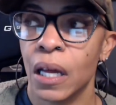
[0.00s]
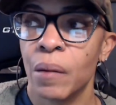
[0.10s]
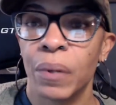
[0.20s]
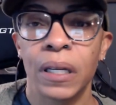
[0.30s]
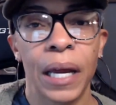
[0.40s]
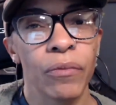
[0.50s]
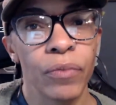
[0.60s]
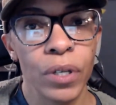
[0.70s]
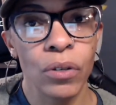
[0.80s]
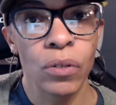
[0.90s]
But like
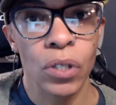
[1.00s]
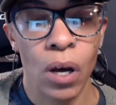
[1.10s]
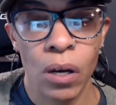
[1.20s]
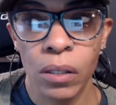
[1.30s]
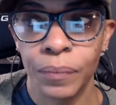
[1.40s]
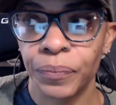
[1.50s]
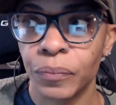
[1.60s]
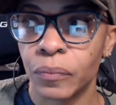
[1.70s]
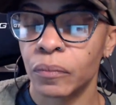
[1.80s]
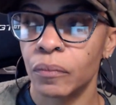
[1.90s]
real talk,
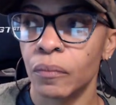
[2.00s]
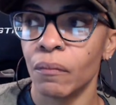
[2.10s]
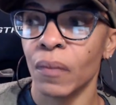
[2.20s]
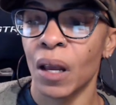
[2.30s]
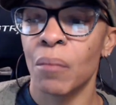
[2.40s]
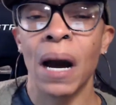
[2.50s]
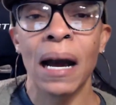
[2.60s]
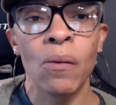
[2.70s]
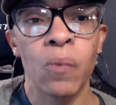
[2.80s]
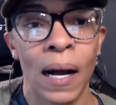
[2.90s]
my
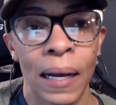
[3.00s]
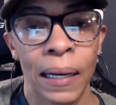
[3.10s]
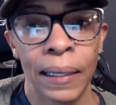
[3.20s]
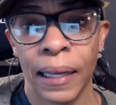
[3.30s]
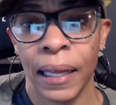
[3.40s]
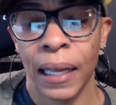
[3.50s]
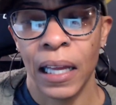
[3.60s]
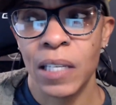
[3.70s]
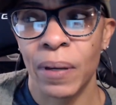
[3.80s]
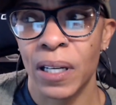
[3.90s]
why
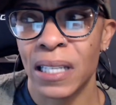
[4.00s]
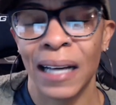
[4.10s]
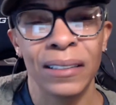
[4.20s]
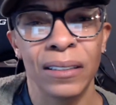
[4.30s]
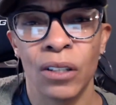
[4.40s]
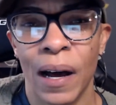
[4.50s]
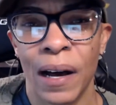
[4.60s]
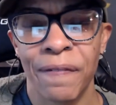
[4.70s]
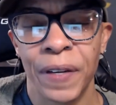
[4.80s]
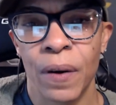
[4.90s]
is because I just know how I
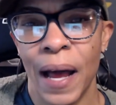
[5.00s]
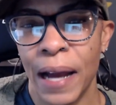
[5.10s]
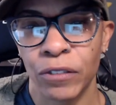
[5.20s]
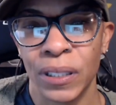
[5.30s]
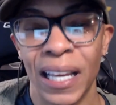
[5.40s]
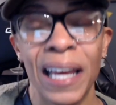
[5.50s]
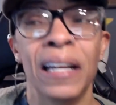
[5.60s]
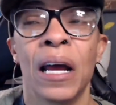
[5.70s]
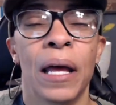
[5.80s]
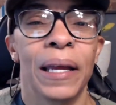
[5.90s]
feel afterwards. And
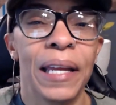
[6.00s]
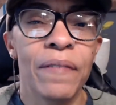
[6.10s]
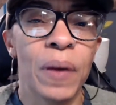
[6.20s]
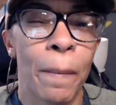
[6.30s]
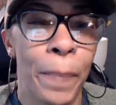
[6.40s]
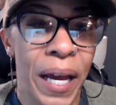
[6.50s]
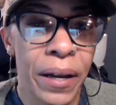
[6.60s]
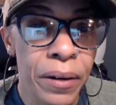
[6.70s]
even better,